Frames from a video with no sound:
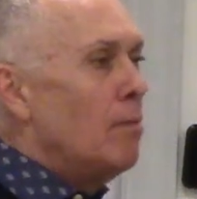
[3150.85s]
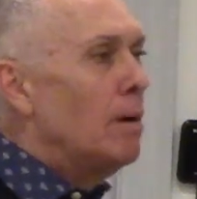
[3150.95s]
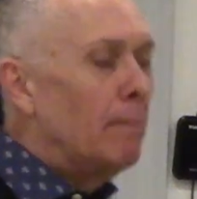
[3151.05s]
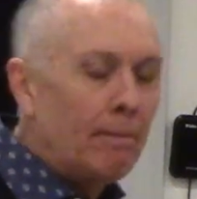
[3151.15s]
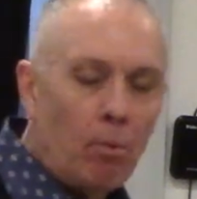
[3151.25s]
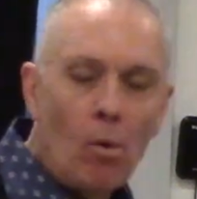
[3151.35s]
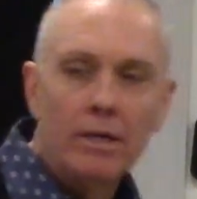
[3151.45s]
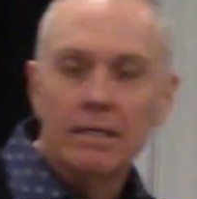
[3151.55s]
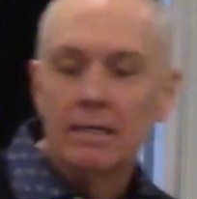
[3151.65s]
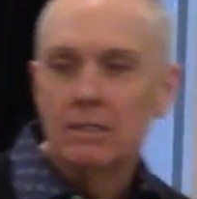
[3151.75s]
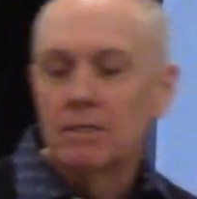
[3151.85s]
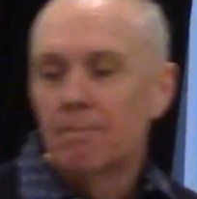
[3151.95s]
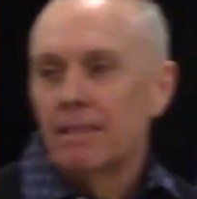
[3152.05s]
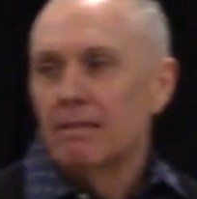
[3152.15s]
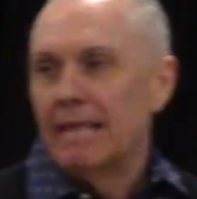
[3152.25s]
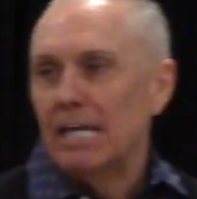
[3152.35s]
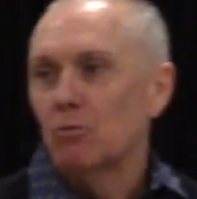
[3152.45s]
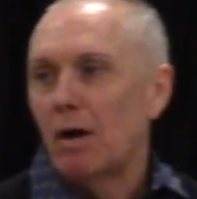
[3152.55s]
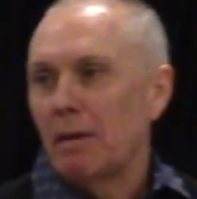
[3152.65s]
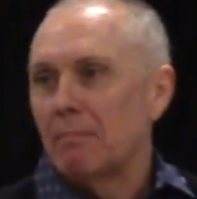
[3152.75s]
But my point is, that's
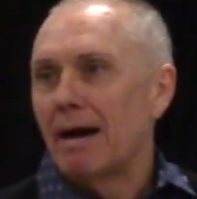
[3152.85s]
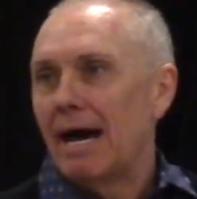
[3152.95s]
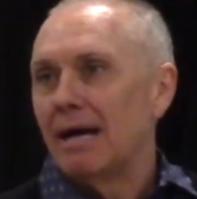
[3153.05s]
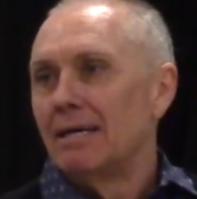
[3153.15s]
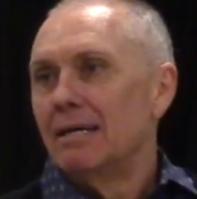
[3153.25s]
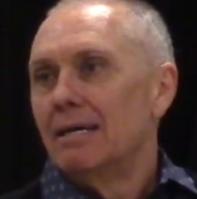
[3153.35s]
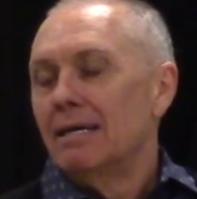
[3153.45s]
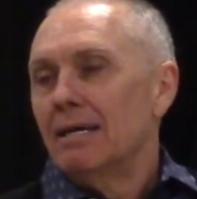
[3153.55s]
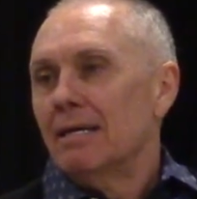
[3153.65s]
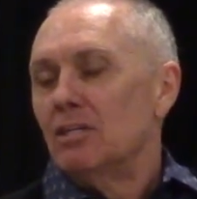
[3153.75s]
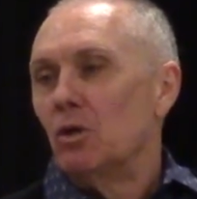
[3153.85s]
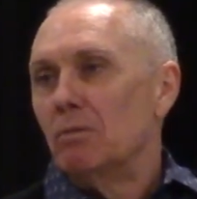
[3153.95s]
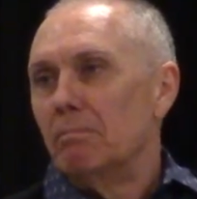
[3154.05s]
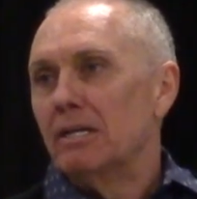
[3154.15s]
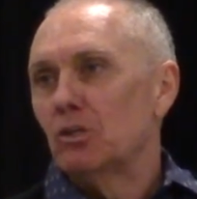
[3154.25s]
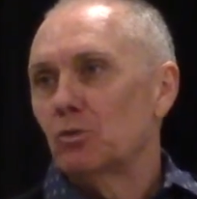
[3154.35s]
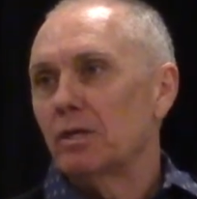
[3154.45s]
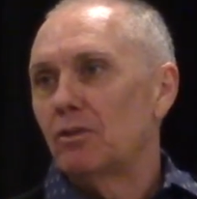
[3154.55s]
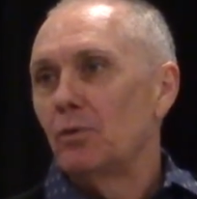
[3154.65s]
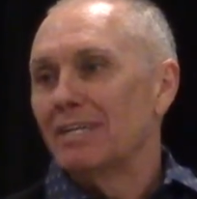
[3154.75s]
what I mean by doing
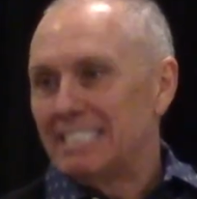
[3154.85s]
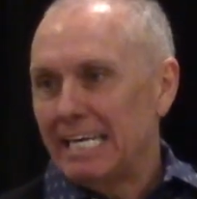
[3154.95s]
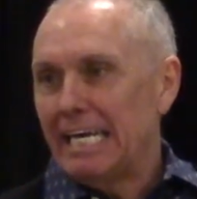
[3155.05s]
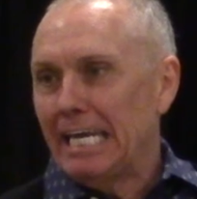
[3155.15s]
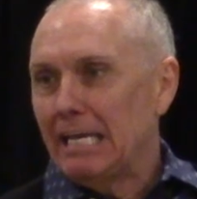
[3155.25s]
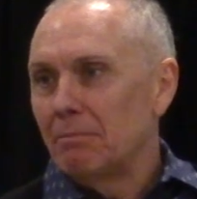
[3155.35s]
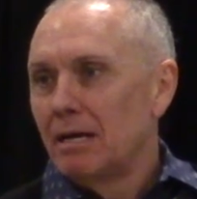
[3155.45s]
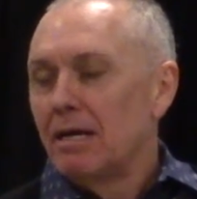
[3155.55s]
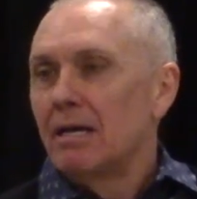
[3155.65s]
ministry through a team.